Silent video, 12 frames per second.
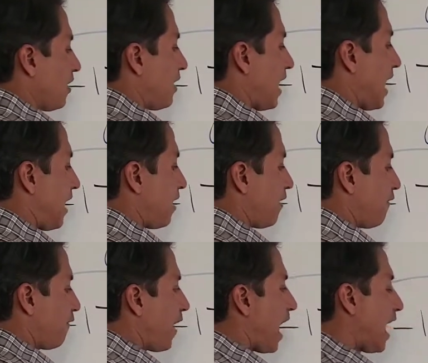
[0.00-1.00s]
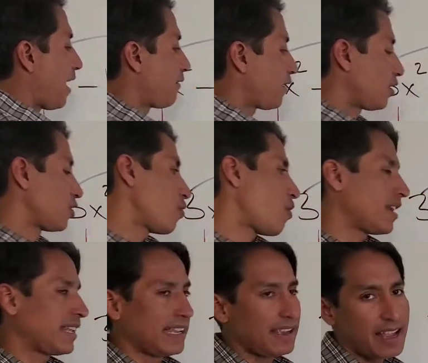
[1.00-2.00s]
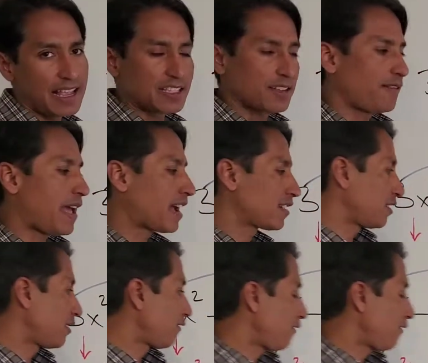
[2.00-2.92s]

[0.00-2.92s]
that 5 or 20 has a factor of